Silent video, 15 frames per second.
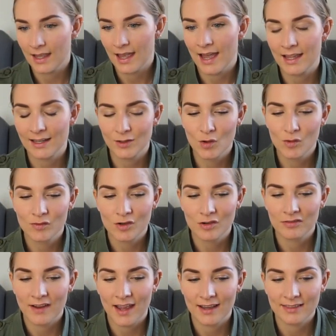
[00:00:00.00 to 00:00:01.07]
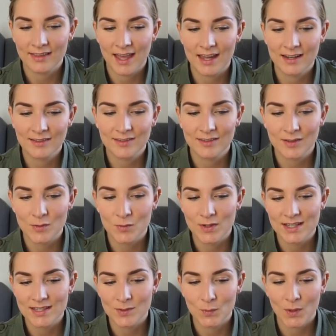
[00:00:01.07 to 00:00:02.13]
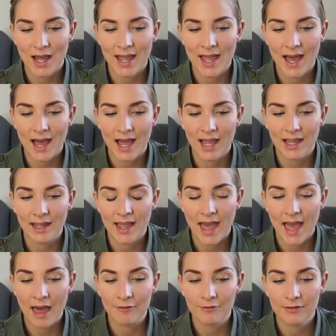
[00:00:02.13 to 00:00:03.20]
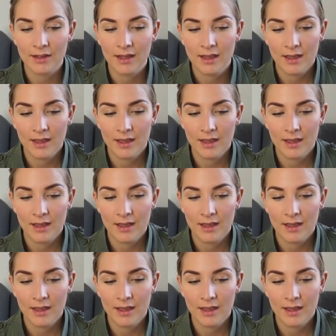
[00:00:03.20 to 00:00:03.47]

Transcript: I know for a fact that the reason why I have